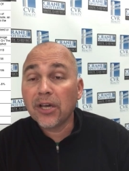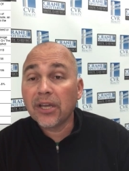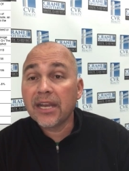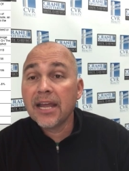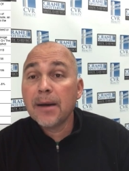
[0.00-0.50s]

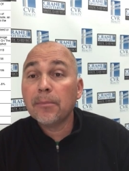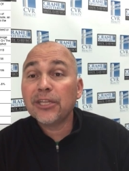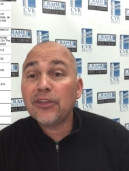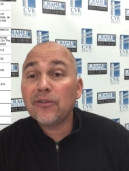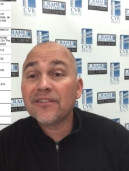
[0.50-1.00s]
million.
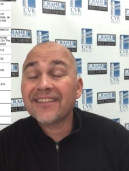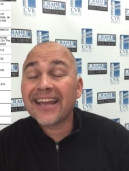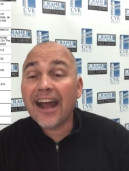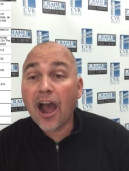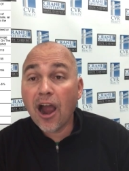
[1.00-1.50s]
But the units
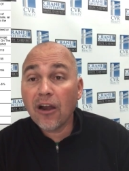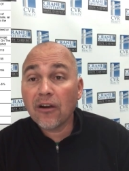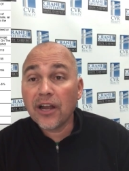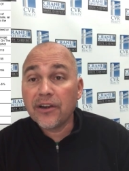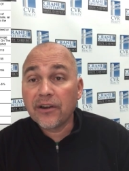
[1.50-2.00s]
that
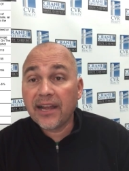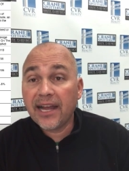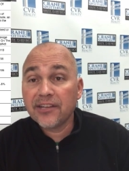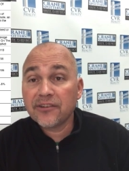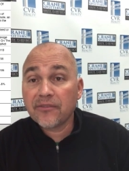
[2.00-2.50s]
are under
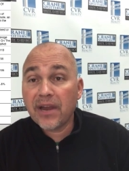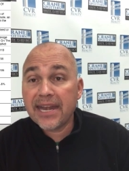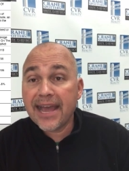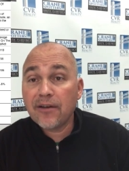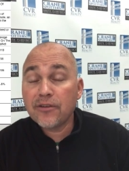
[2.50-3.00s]
contract
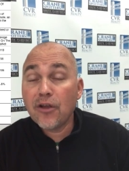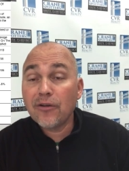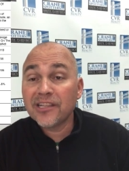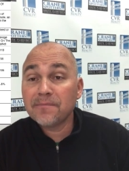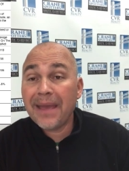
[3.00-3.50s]
right now,
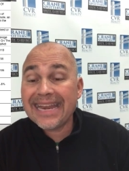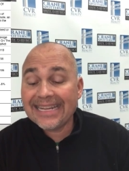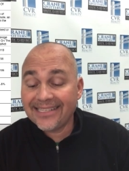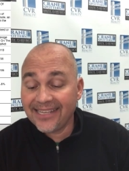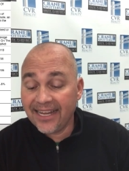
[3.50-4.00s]
known as
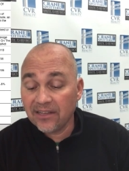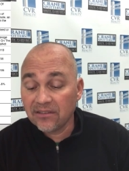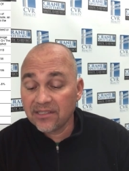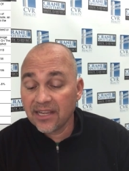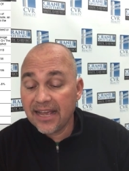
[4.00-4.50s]
pending
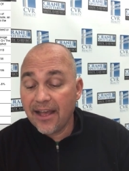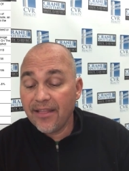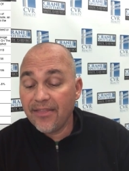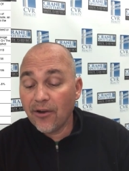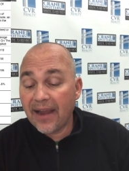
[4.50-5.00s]
sales,
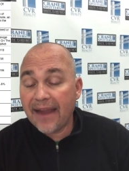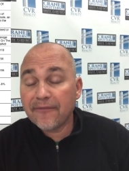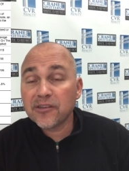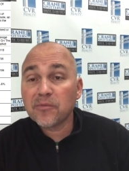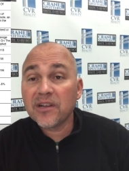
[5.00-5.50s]
their
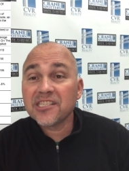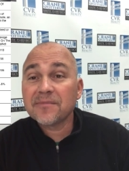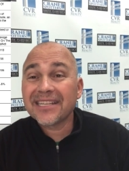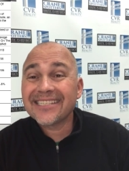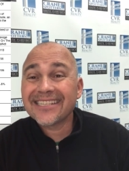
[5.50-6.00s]
average price is
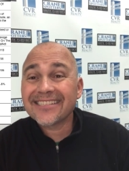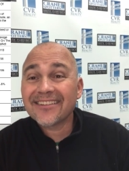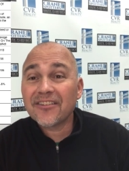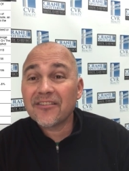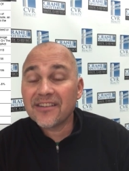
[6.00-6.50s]
about
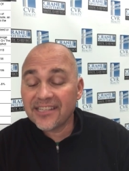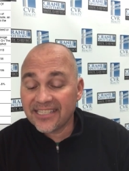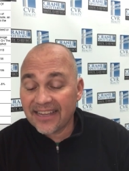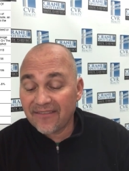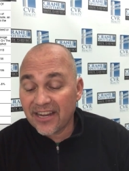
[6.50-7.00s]

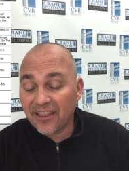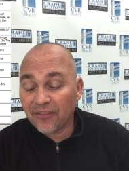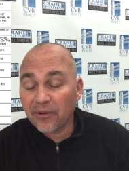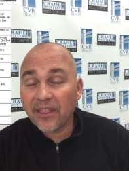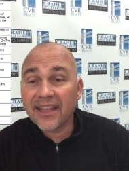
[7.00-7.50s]

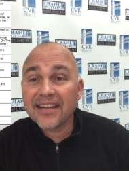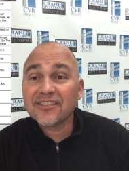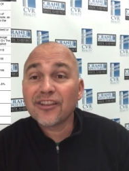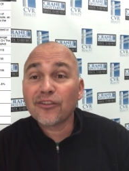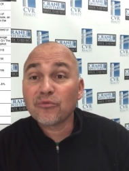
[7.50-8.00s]

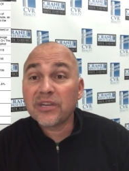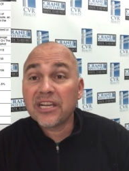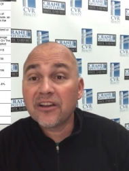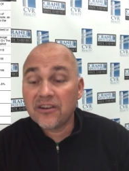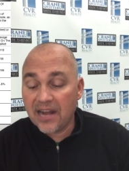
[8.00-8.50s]

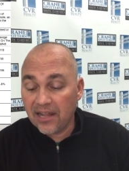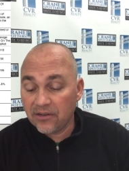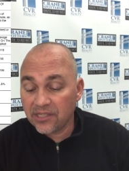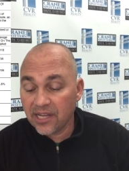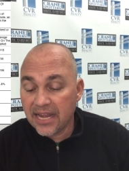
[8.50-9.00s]

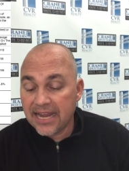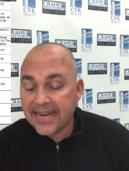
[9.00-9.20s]
$673,300.